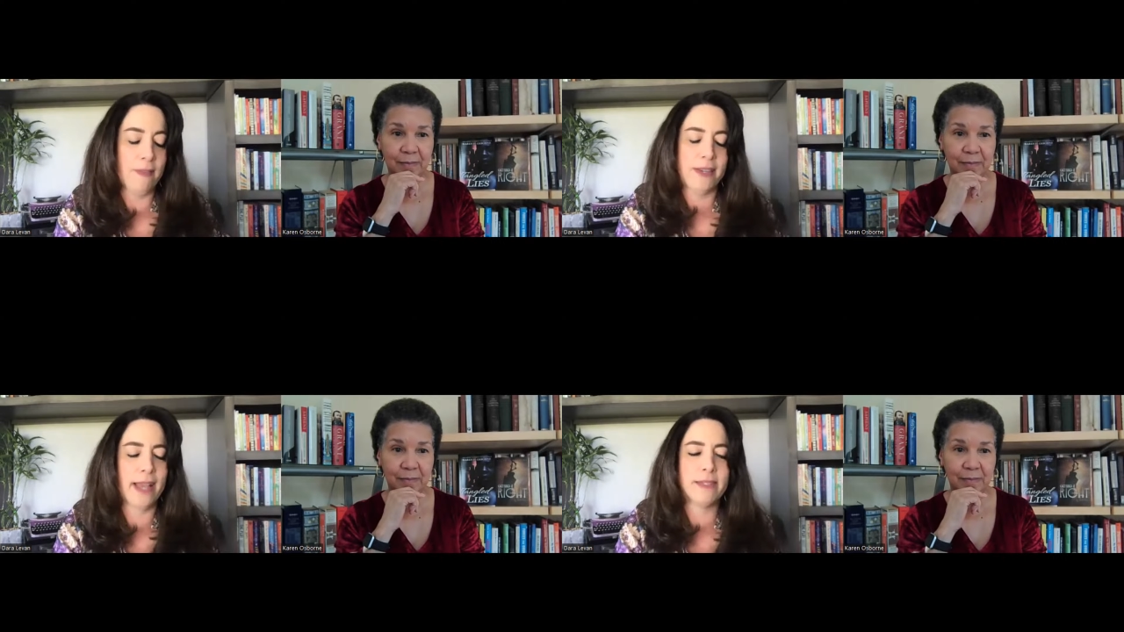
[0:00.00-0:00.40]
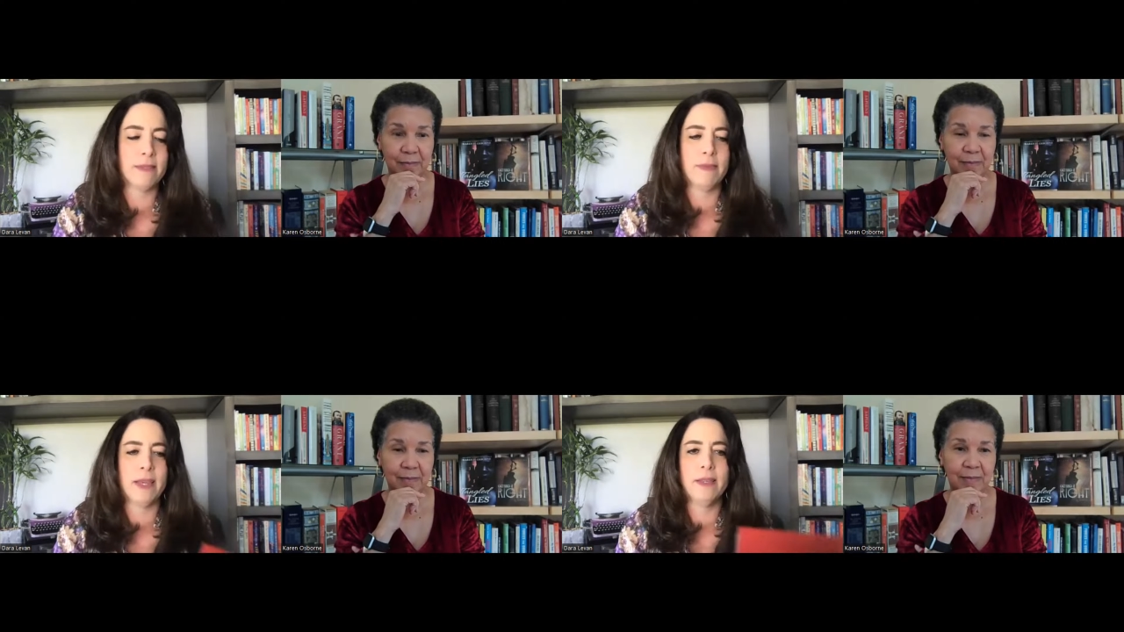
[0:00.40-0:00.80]
Speaker 1: I have it
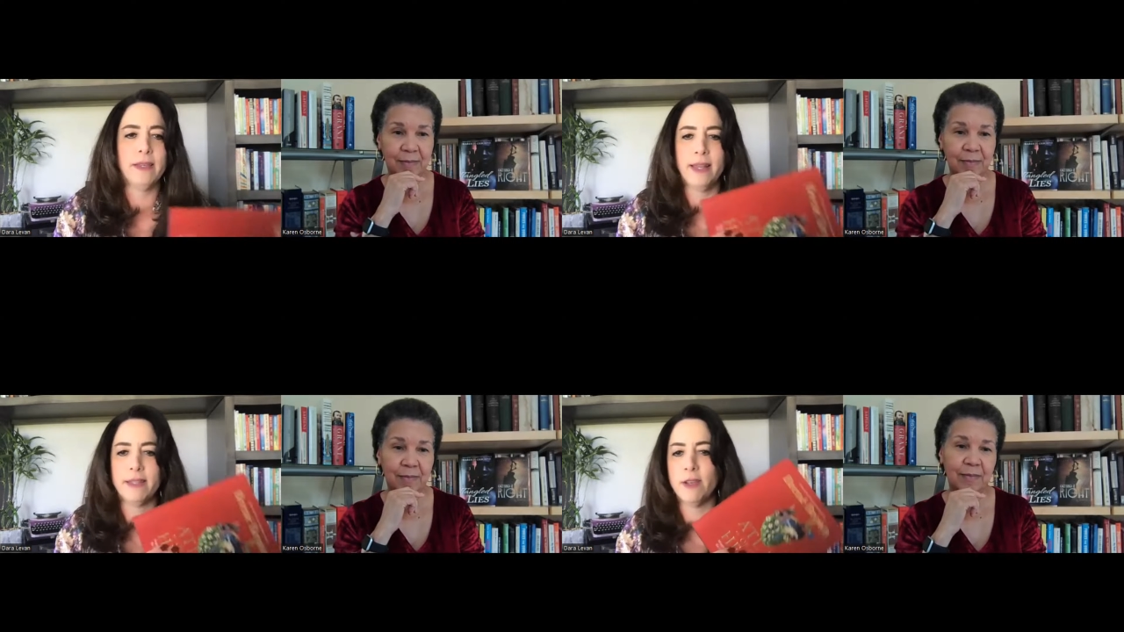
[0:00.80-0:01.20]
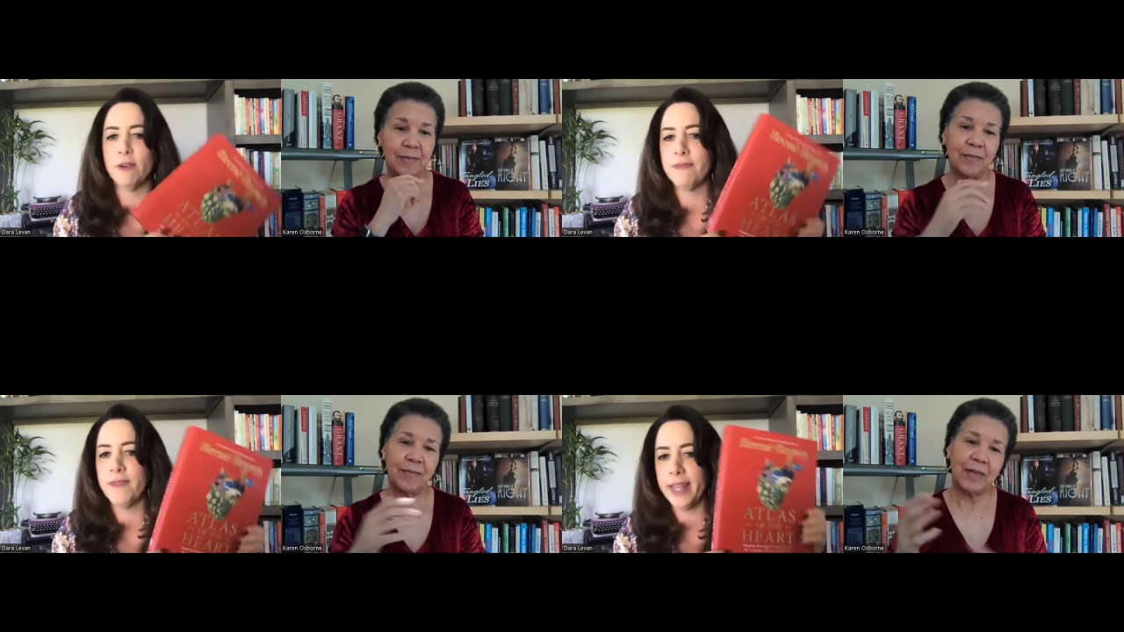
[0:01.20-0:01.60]
next to me, and it's
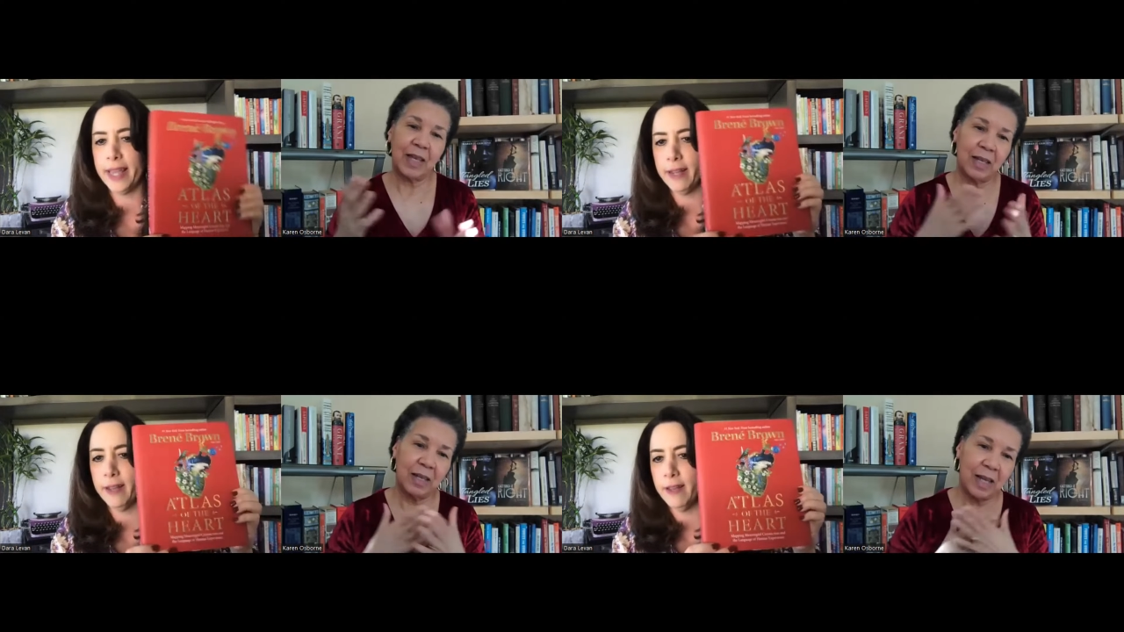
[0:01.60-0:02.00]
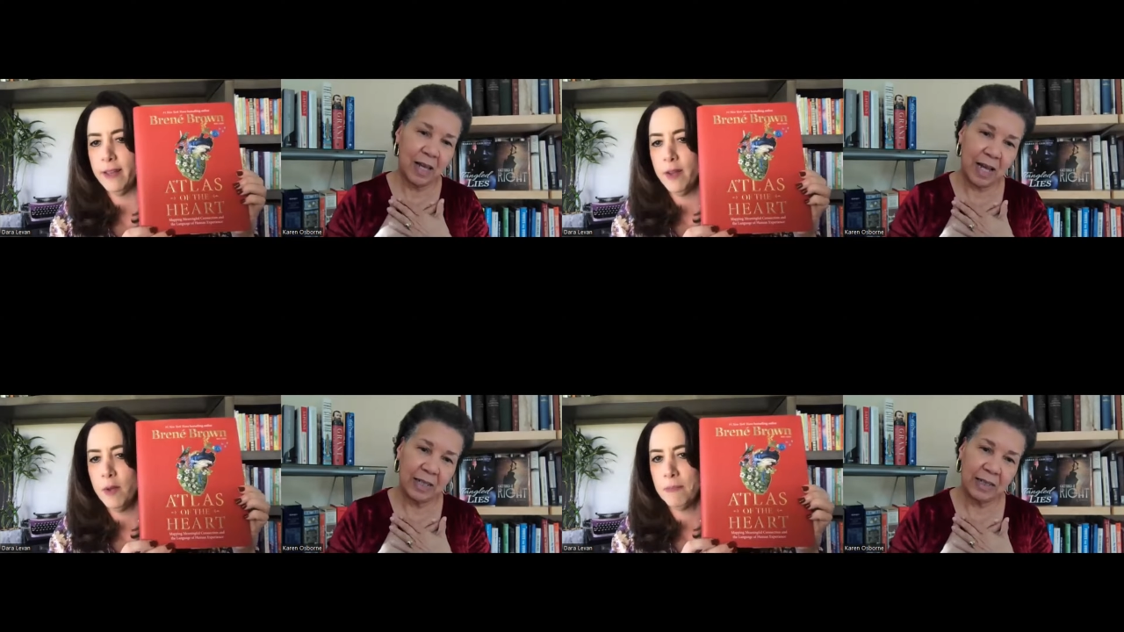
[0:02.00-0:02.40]
so fitting.
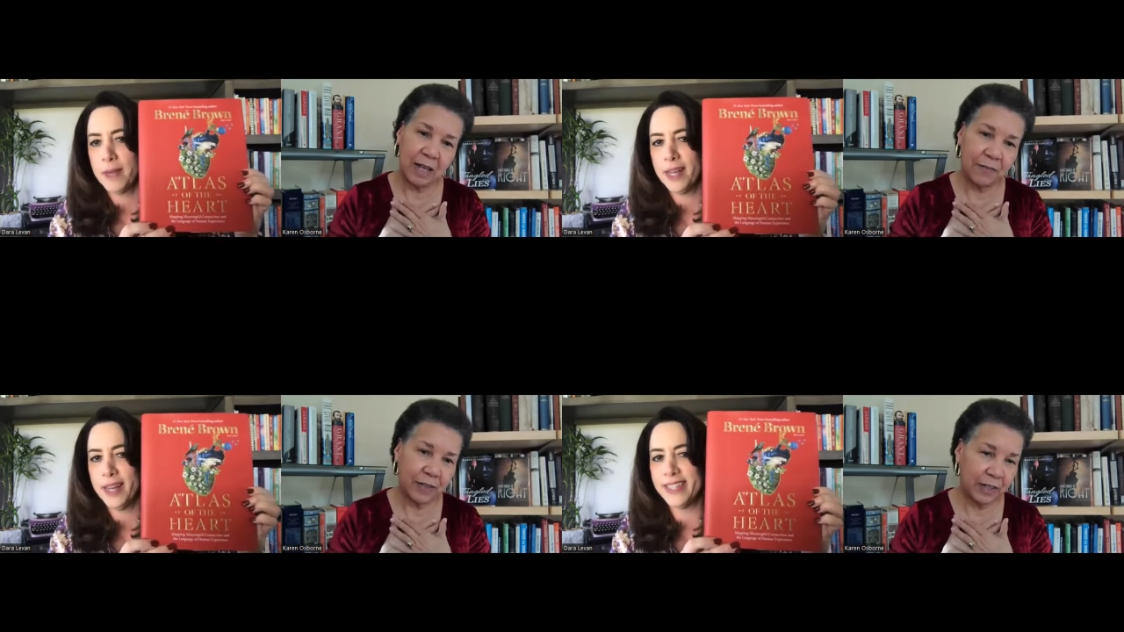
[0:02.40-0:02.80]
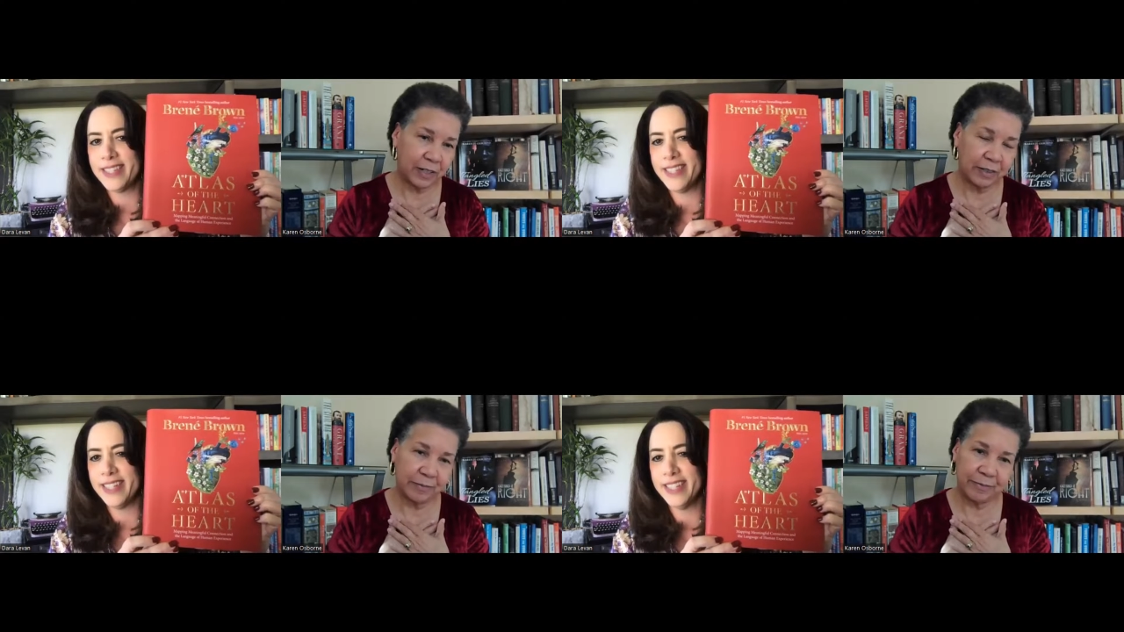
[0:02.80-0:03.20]
I
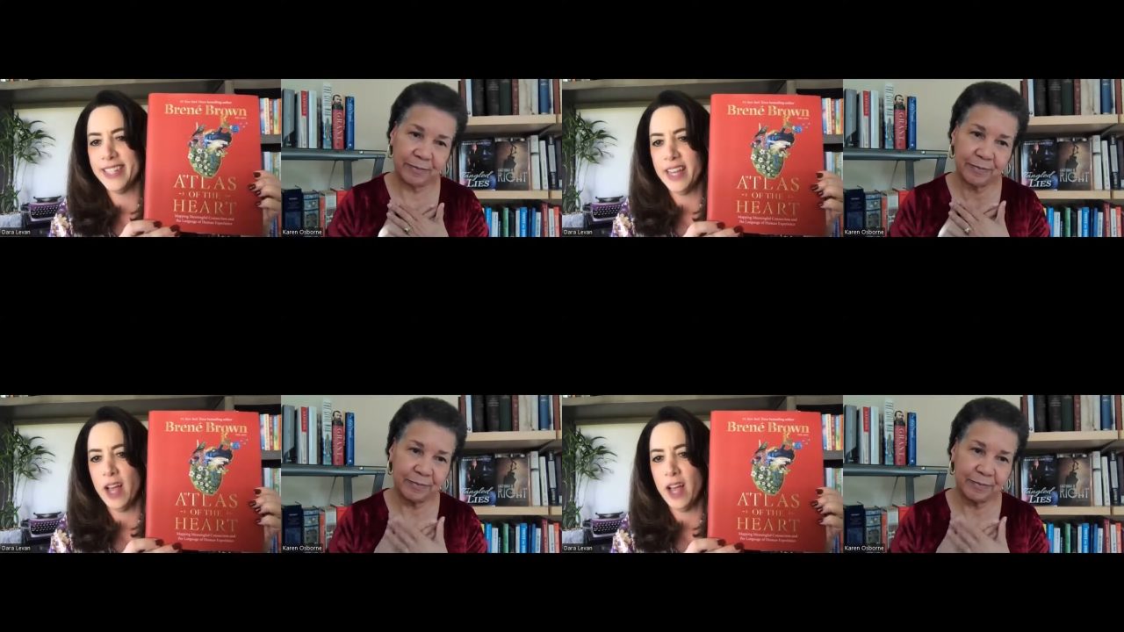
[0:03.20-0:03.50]
love her.